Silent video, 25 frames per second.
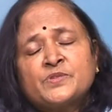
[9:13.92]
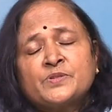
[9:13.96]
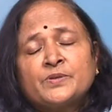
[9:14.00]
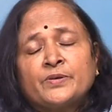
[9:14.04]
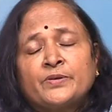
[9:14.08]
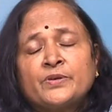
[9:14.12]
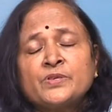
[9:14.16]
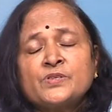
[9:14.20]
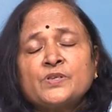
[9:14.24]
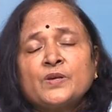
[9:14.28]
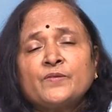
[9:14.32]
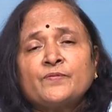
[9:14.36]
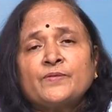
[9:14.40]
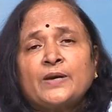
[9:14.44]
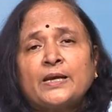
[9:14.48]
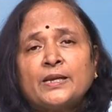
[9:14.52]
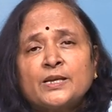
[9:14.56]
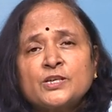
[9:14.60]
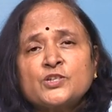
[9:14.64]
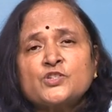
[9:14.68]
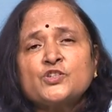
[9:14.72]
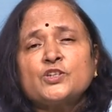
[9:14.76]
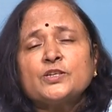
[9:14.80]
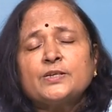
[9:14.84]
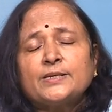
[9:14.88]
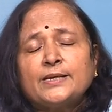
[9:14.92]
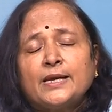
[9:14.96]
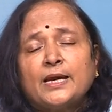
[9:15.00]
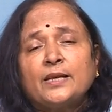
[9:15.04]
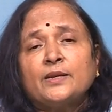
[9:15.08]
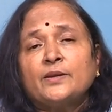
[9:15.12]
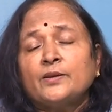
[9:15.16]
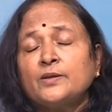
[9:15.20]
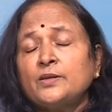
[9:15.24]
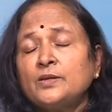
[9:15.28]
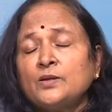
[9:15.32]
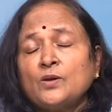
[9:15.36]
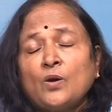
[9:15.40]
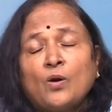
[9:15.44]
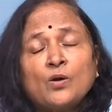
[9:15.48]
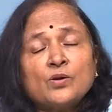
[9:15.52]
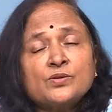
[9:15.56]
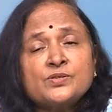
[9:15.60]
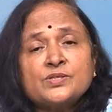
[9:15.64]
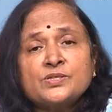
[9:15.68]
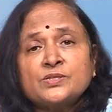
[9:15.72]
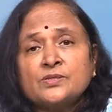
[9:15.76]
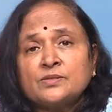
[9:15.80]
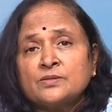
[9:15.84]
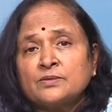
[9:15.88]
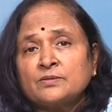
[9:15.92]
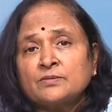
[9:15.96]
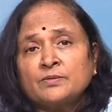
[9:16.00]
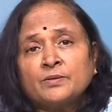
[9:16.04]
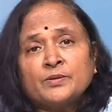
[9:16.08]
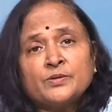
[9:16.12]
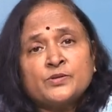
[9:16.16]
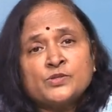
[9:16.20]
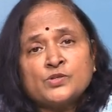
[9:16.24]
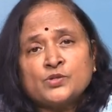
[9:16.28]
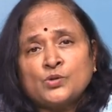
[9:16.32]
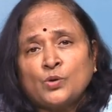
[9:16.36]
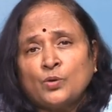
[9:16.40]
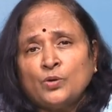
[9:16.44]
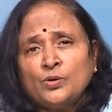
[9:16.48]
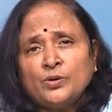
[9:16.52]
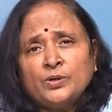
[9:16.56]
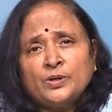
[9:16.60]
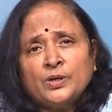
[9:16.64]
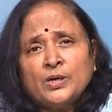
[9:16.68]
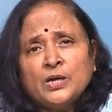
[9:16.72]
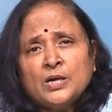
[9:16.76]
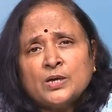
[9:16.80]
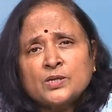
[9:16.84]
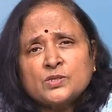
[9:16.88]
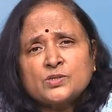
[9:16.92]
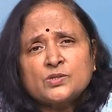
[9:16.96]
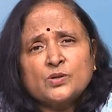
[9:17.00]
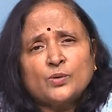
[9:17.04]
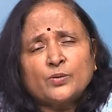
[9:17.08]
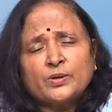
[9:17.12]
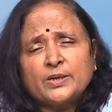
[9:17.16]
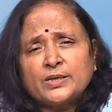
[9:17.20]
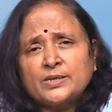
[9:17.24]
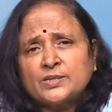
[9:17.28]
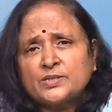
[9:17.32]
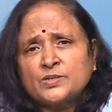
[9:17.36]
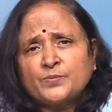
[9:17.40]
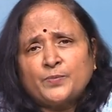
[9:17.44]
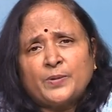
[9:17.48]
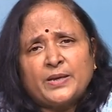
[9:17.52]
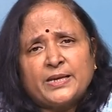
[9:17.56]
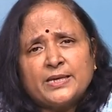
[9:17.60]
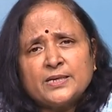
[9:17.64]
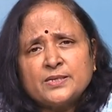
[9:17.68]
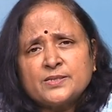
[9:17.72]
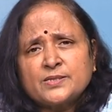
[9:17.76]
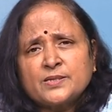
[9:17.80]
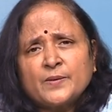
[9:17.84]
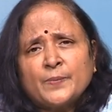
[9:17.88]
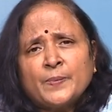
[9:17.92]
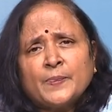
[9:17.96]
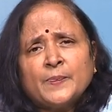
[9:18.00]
reserve collection gallery or storage place